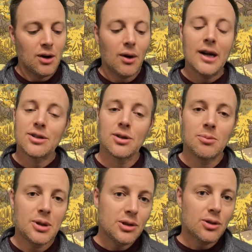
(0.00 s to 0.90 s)
All right, so the
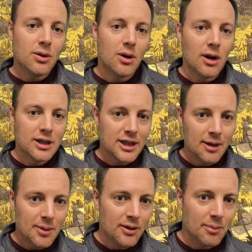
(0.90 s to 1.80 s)
build your own
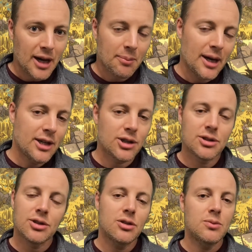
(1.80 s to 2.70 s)
archetype on the back page
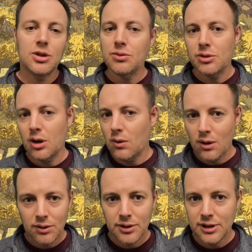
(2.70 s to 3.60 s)
assumes you know
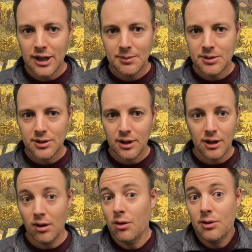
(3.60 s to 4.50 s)
all the steps,
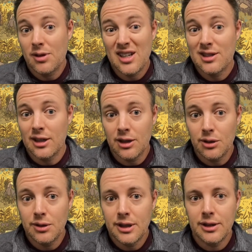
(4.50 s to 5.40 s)
all the things
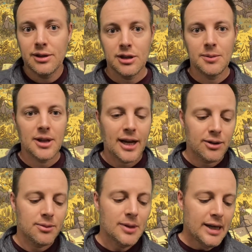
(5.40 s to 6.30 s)
included in the
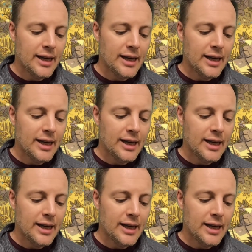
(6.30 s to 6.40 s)
simulacrum.